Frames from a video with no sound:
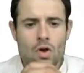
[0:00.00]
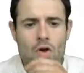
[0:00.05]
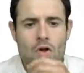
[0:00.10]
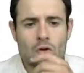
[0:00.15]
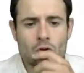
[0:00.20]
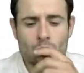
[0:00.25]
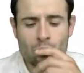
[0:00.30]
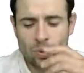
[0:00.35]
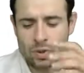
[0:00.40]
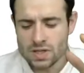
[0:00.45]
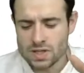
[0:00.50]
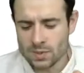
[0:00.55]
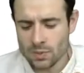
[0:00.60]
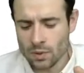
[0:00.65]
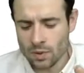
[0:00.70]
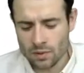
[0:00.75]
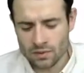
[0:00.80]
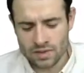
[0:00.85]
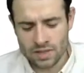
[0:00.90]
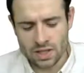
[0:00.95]
The
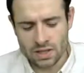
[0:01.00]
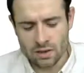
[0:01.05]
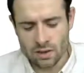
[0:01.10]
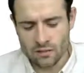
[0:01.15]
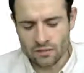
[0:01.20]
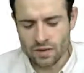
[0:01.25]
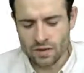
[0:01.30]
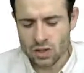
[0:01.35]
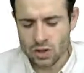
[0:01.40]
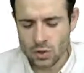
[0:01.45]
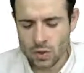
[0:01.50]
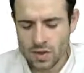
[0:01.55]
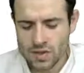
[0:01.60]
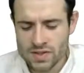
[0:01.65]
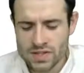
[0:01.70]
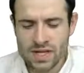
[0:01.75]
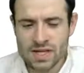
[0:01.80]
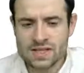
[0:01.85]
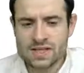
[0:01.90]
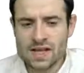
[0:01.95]
principle of insurance
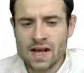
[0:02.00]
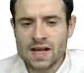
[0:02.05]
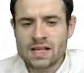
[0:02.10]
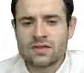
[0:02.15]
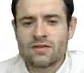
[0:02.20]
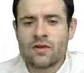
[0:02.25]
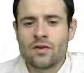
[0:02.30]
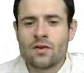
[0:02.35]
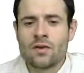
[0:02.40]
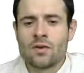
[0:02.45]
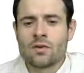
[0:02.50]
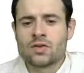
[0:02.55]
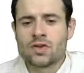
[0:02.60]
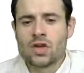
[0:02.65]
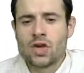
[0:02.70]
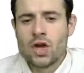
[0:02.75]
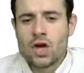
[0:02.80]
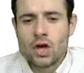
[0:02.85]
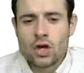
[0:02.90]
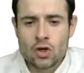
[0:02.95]
is as follows.
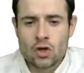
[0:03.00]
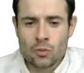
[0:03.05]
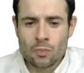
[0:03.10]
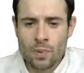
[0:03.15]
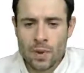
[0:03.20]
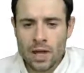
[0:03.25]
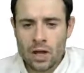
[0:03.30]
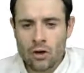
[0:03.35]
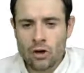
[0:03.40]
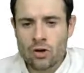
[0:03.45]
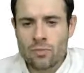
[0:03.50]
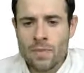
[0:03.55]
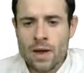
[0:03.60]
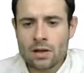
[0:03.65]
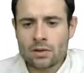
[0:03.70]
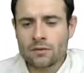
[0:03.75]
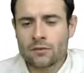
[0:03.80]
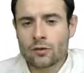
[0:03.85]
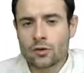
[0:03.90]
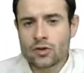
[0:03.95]
You pay an
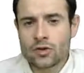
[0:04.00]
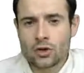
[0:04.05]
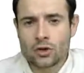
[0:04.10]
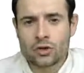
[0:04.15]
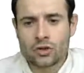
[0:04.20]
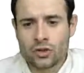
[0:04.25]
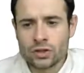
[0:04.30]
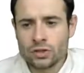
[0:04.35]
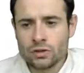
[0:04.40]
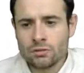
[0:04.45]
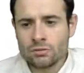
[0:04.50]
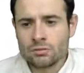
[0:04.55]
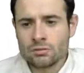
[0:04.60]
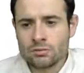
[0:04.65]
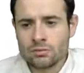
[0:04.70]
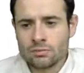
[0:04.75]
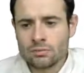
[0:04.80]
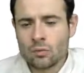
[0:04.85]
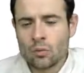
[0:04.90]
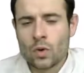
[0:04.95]
amount for certain,
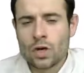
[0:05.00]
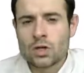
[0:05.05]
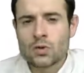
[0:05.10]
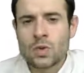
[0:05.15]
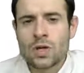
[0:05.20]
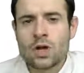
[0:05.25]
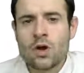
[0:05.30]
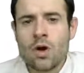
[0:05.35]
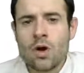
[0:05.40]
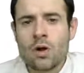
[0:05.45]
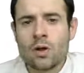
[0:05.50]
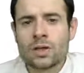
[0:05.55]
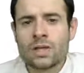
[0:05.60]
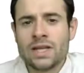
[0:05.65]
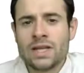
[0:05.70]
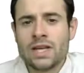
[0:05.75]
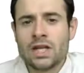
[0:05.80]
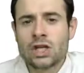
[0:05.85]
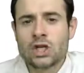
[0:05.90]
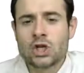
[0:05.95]
which we call
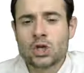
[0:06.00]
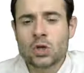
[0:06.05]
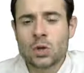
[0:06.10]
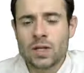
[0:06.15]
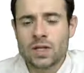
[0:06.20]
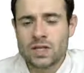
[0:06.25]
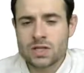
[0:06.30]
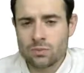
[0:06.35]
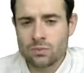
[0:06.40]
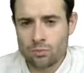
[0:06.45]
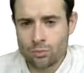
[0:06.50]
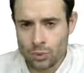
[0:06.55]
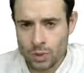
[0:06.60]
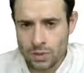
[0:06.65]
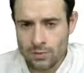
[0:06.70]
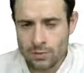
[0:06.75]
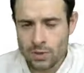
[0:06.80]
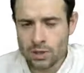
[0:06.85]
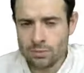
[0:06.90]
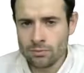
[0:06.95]
the insurance
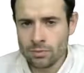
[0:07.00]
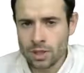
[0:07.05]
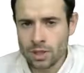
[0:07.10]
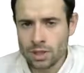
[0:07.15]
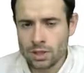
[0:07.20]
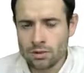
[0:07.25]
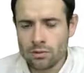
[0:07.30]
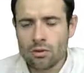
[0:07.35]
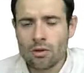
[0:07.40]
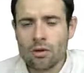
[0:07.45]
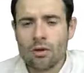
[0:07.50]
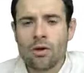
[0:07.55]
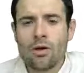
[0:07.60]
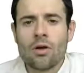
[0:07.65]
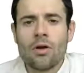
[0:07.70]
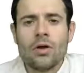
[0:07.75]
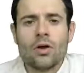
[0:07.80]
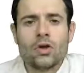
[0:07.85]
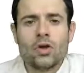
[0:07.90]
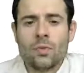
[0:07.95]
premium.
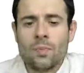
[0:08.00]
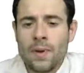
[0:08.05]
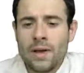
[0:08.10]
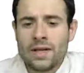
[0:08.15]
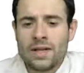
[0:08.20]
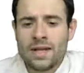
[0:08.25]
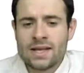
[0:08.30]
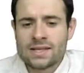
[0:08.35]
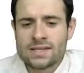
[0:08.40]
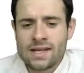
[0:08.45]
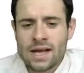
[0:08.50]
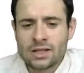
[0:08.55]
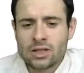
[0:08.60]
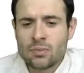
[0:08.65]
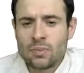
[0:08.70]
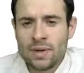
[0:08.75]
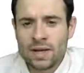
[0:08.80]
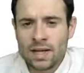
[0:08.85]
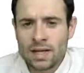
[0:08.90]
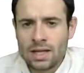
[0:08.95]
You pay this at the
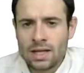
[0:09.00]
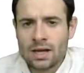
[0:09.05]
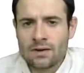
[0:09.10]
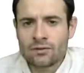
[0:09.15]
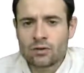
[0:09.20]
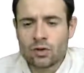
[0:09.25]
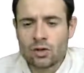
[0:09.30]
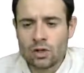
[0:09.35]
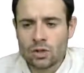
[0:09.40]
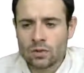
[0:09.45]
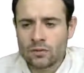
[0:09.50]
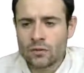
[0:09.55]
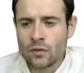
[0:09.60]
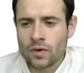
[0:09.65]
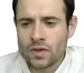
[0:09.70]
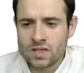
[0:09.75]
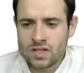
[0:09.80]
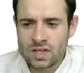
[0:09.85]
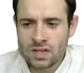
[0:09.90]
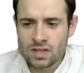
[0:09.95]
beginning of the year, for
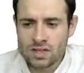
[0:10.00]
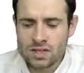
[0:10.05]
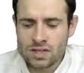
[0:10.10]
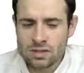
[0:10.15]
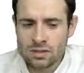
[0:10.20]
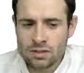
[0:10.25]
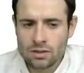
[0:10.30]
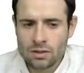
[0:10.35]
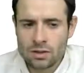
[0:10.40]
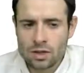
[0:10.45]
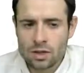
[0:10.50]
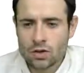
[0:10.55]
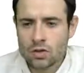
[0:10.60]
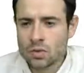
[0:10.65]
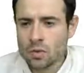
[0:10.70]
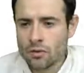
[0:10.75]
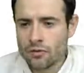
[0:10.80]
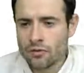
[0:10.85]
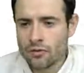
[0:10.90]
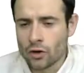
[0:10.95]
instance, to
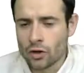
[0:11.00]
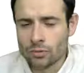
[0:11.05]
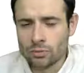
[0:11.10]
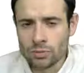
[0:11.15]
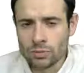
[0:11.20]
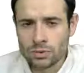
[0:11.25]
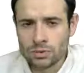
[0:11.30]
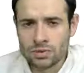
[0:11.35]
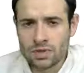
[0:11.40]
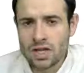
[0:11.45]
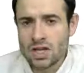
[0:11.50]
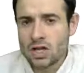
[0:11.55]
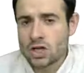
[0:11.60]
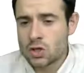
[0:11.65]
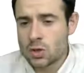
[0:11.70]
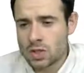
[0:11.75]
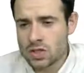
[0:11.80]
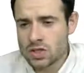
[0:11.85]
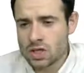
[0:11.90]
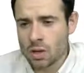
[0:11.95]
a firm, the
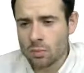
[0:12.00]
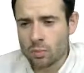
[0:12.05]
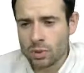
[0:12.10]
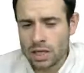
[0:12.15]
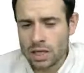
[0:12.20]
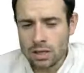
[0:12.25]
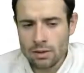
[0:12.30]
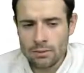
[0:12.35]
insurance company,